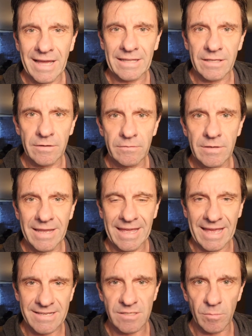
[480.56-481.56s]
I lived
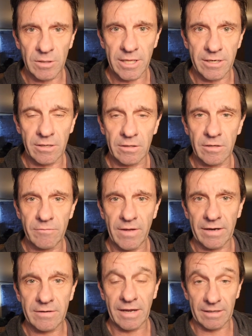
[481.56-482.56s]
as a millennial. In
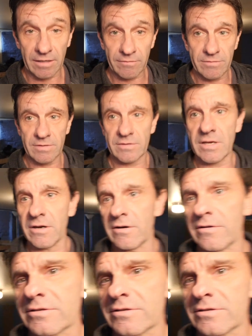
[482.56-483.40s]
fact, I lived here.